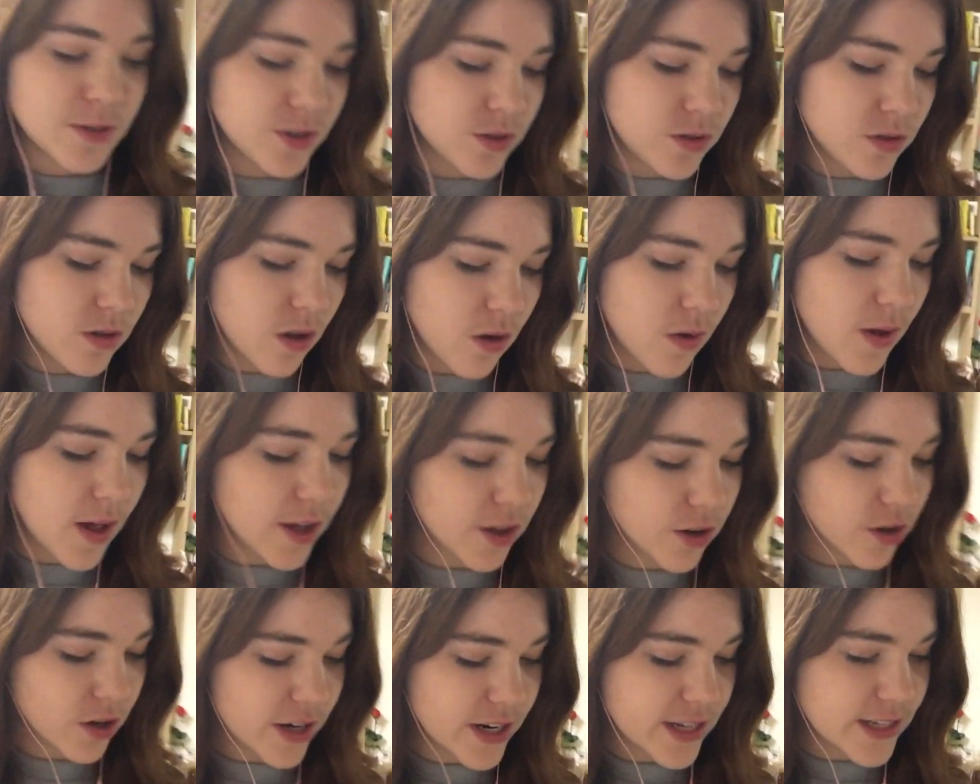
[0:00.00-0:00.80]
so
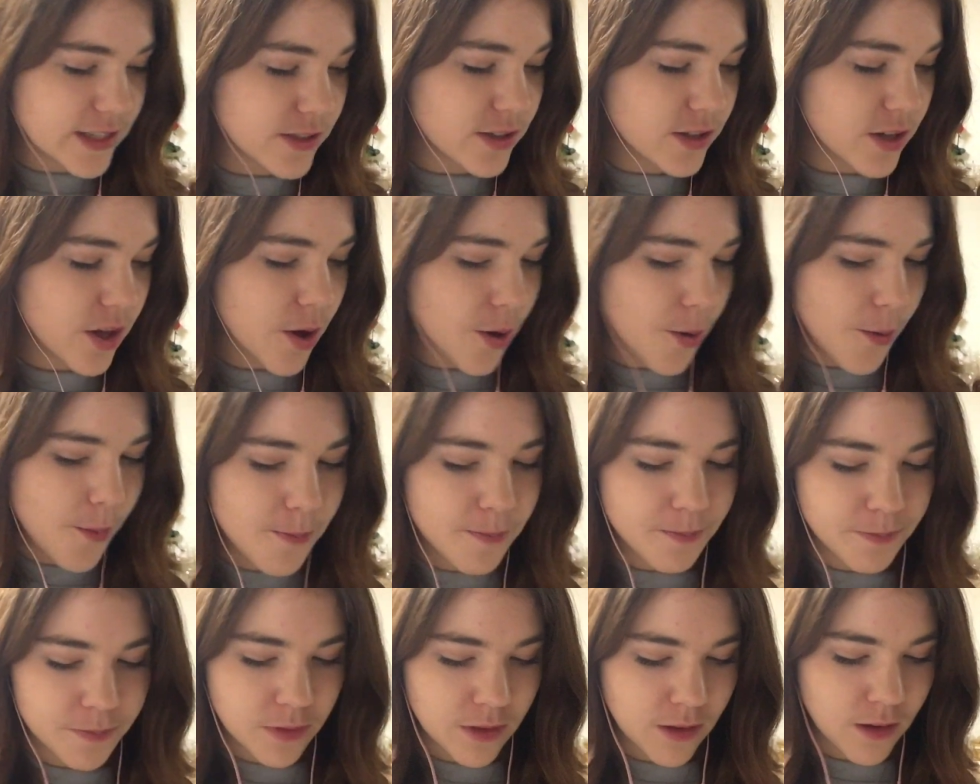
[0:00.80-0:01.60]
hungry, so
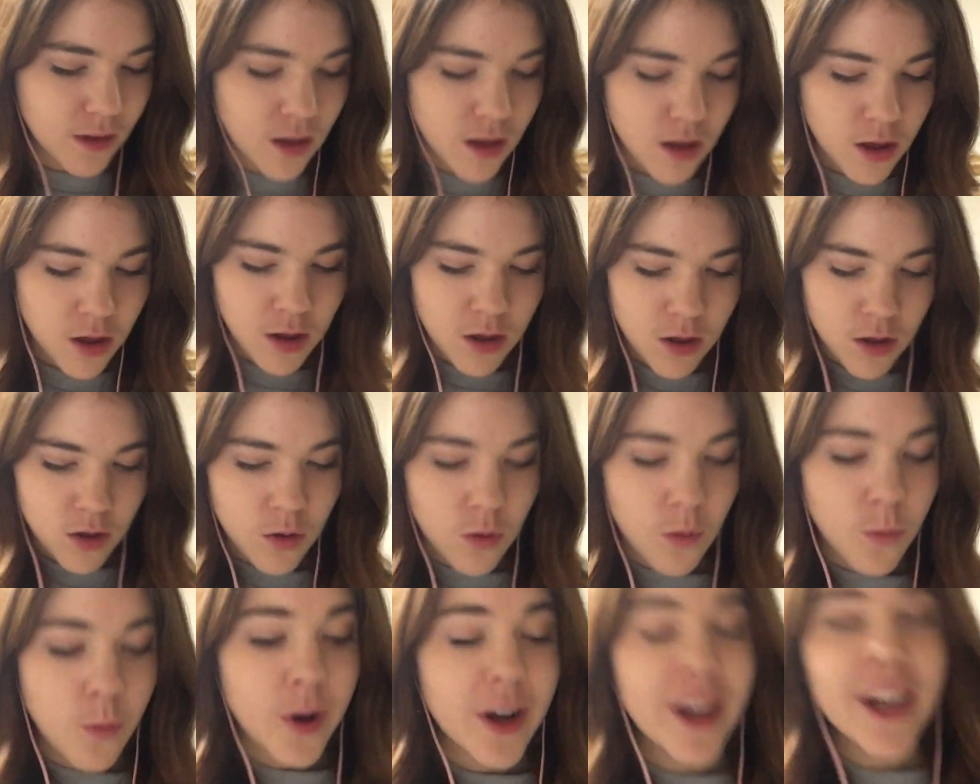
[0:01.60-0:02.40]

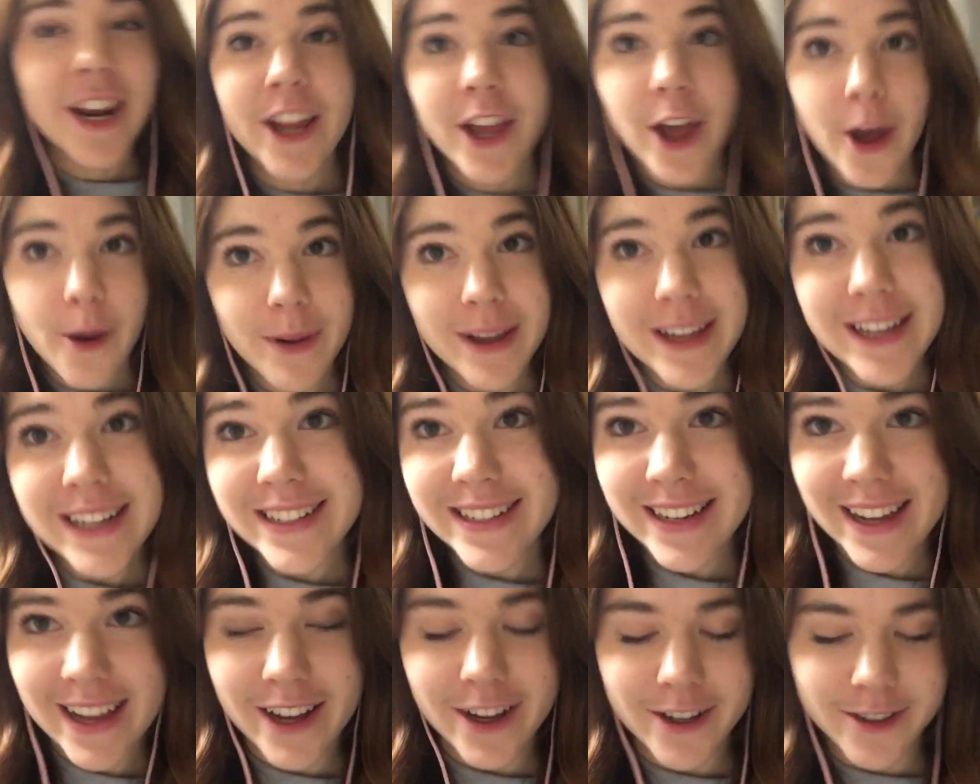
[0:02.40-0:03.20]
we're gonna go eat
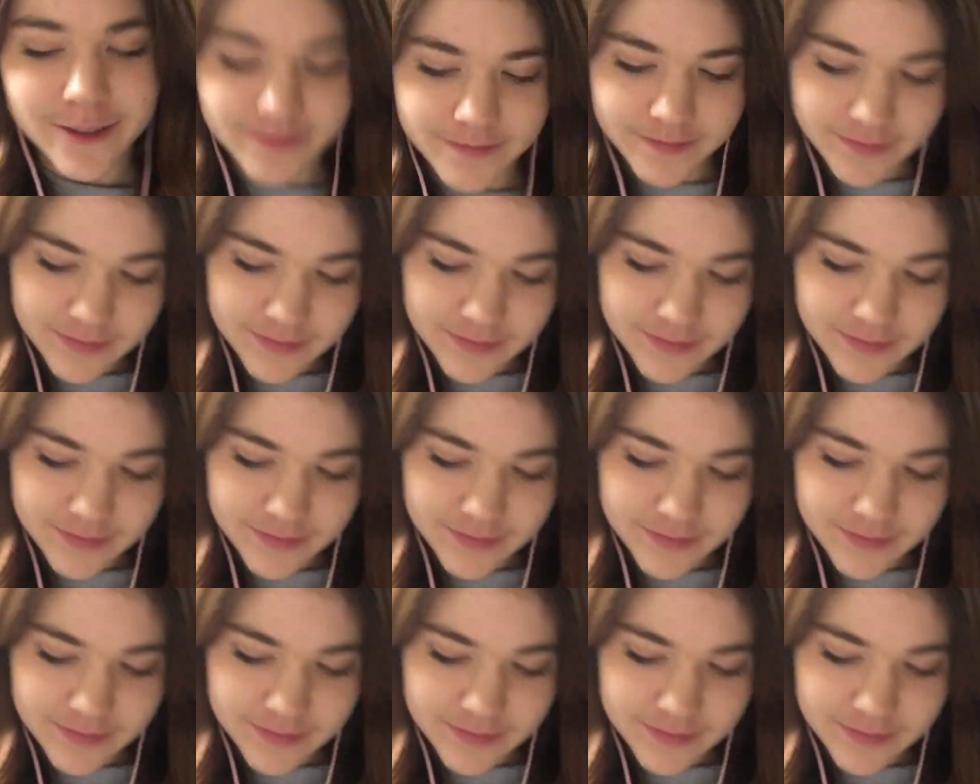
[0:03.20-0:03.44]
now.